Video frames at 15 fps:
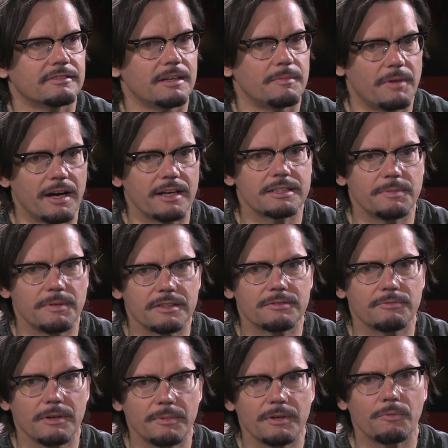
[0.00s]
In my experience,
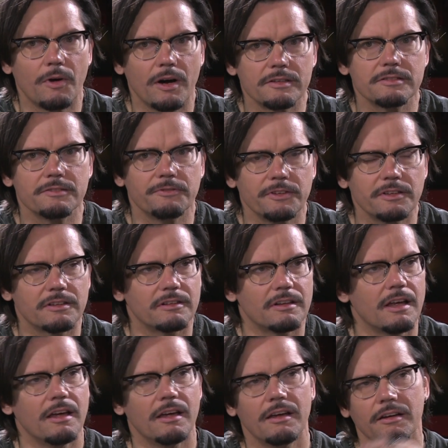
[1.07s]
women want to feel
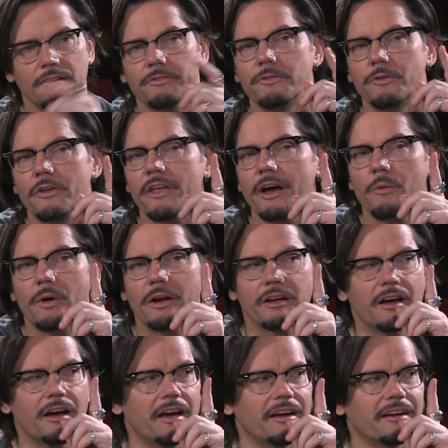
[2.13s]
for that one
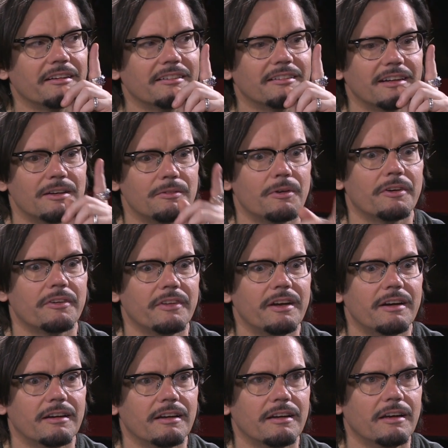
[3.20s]
guy. I wrote in
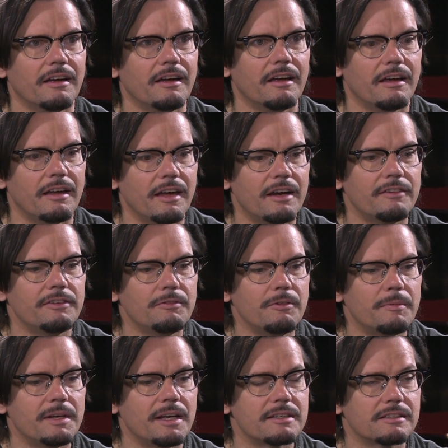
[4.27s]
there. Every
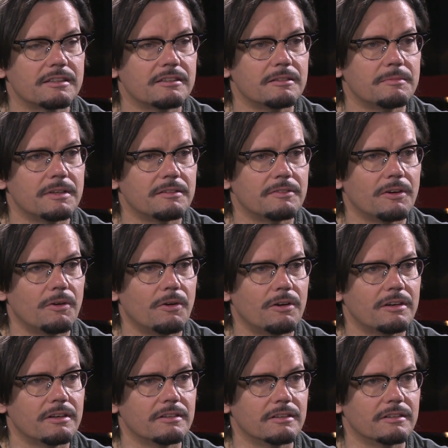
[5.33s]
woman has a little bit of a
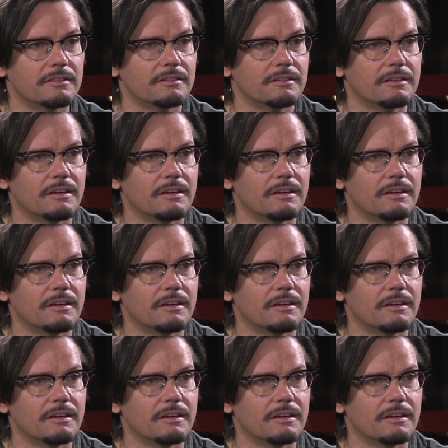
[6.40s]
horror in her